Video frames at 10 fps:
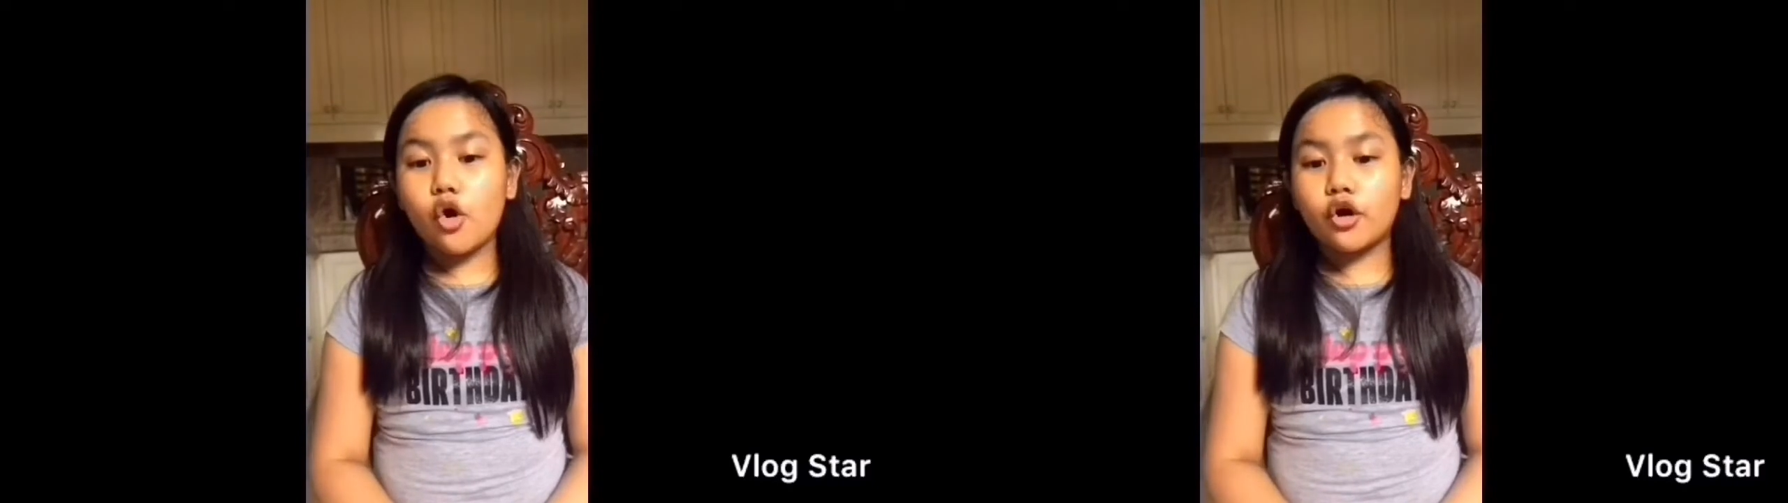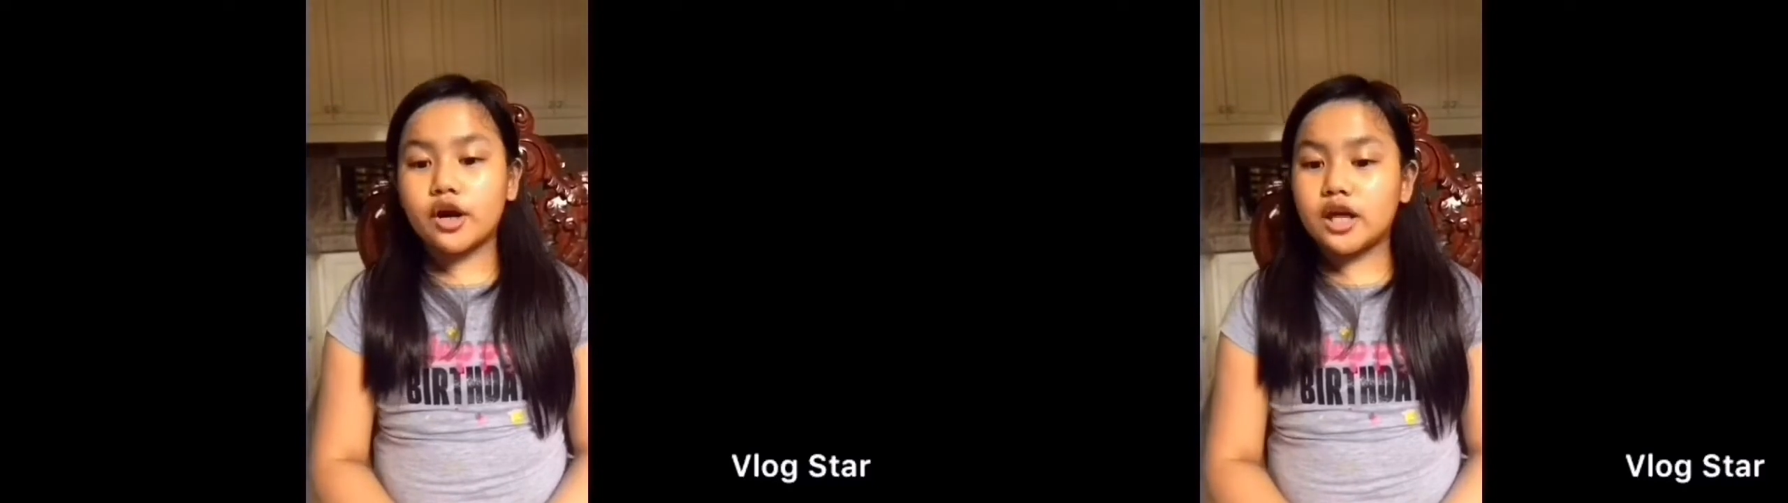
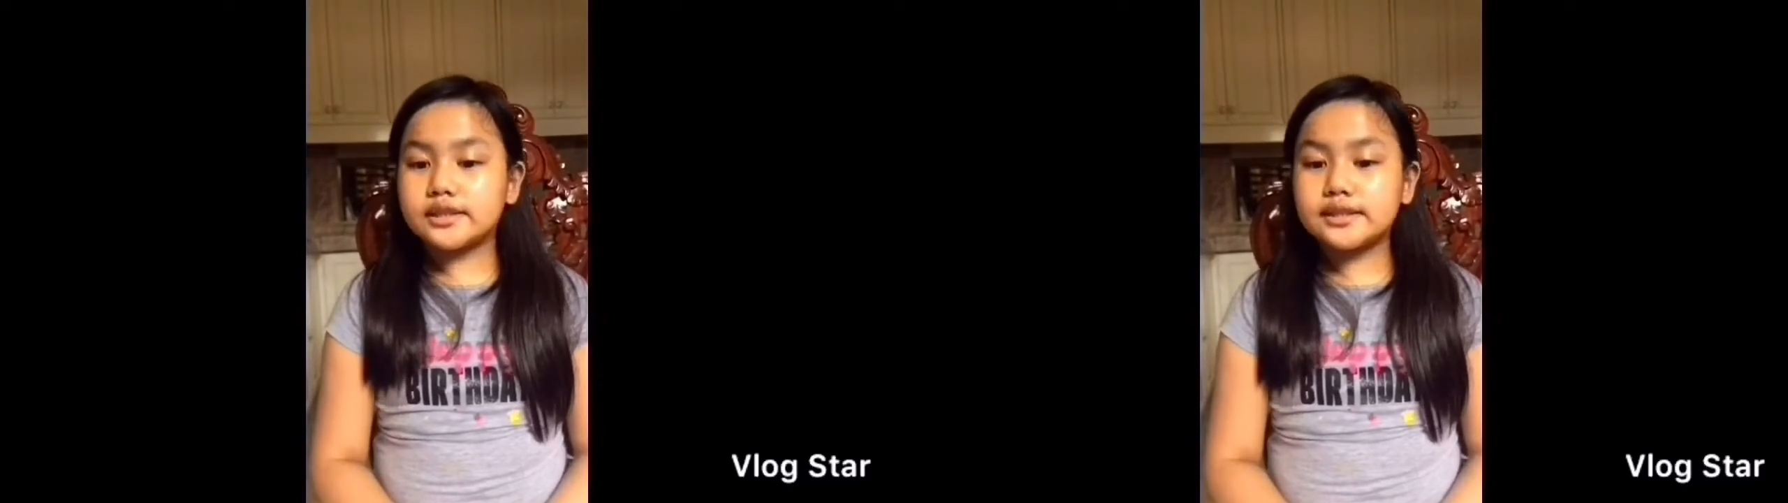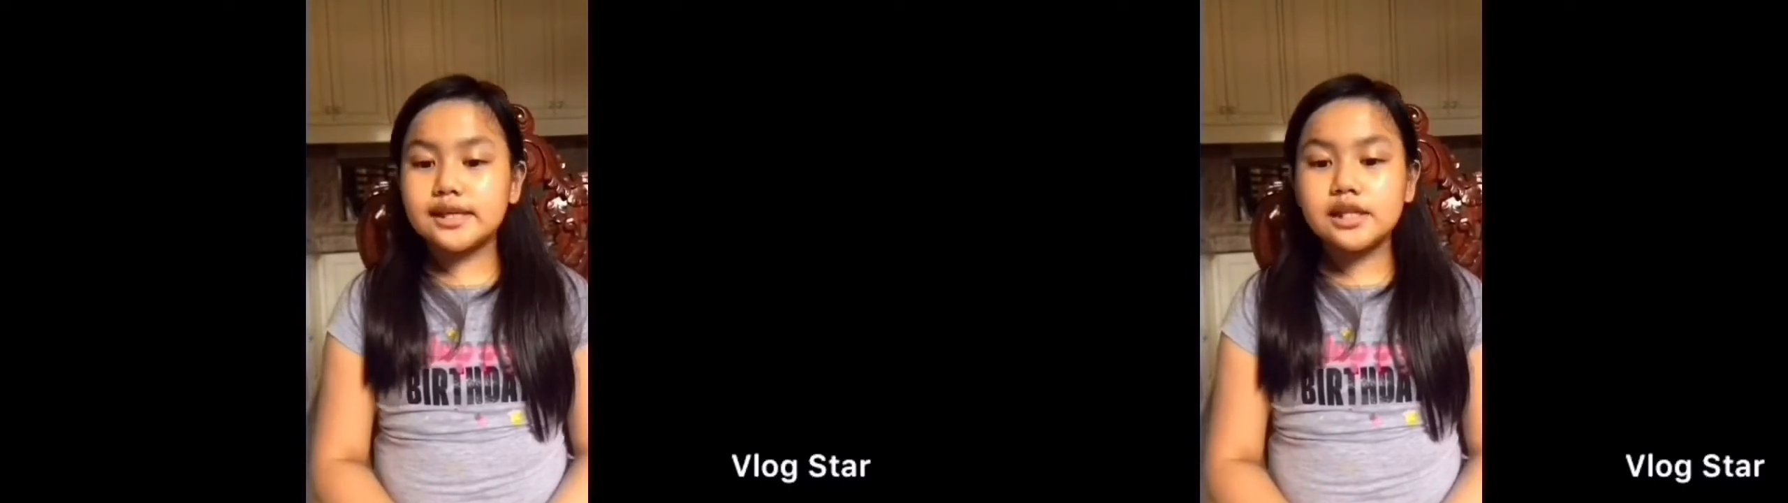or
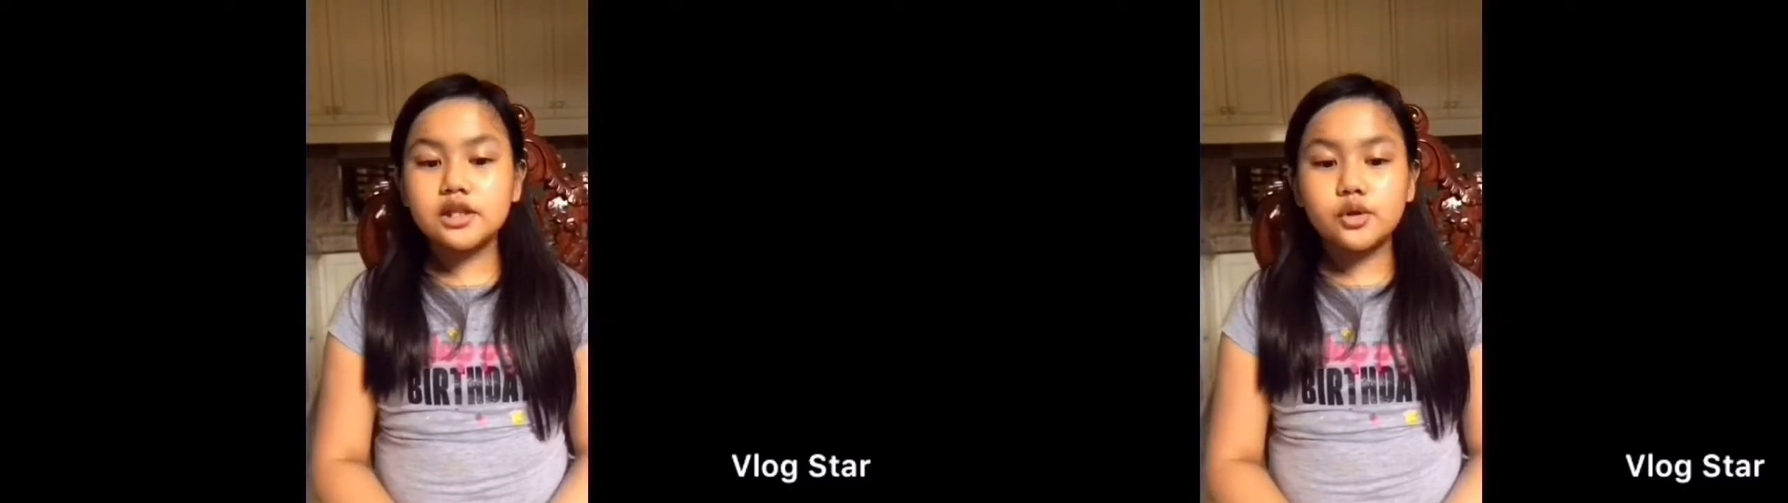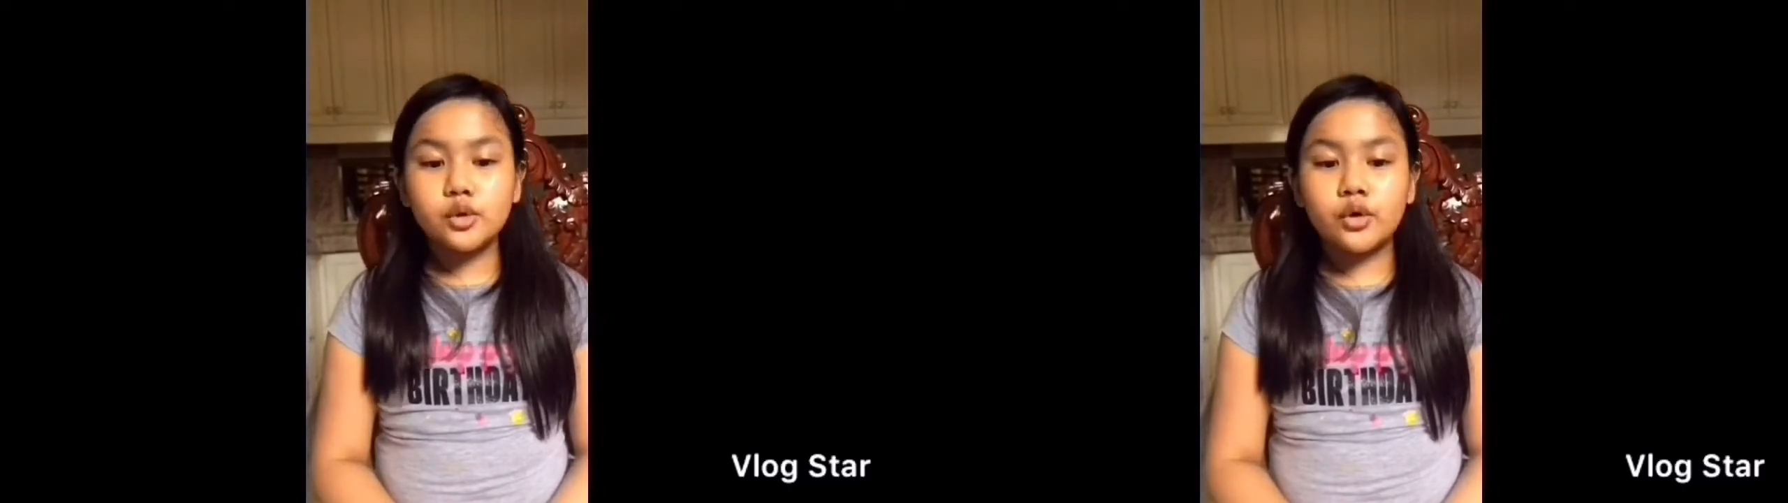until
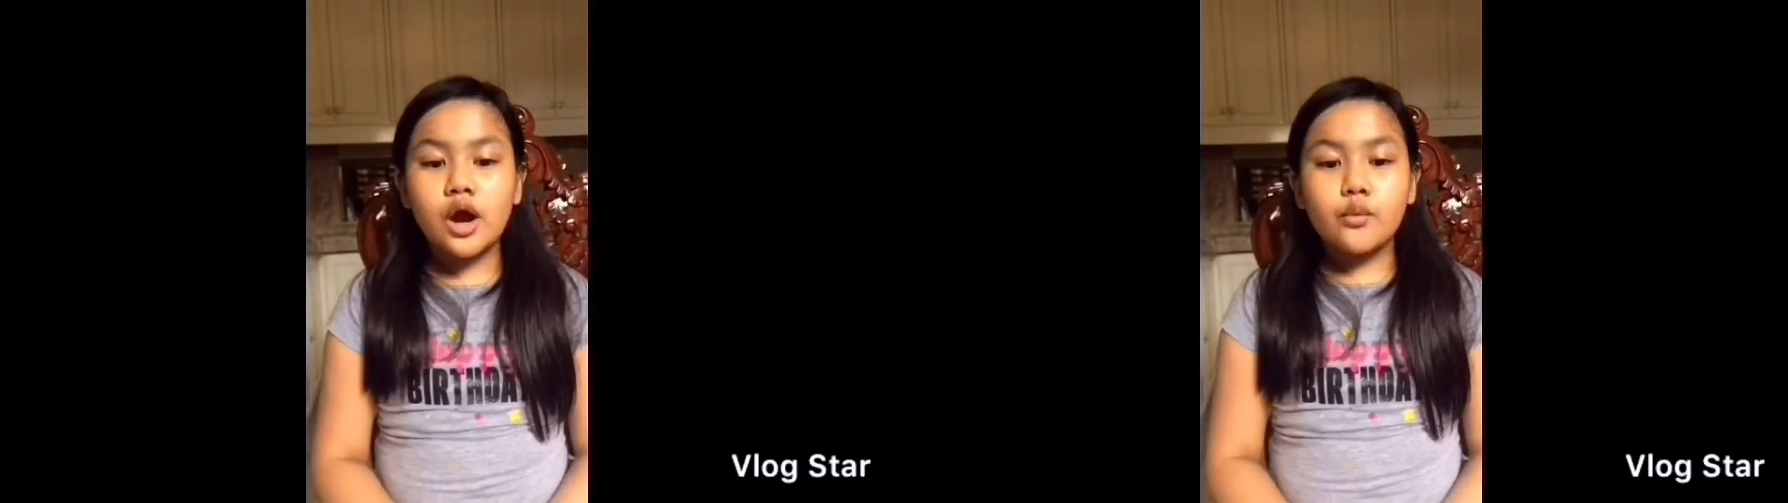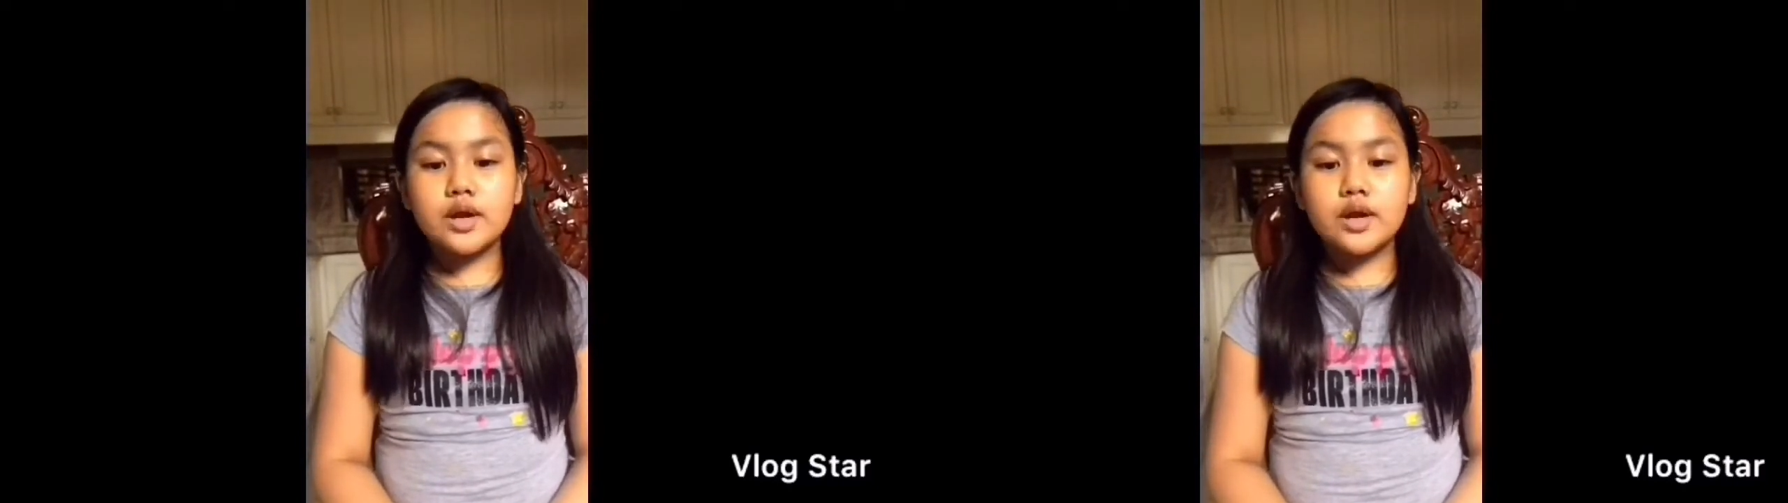you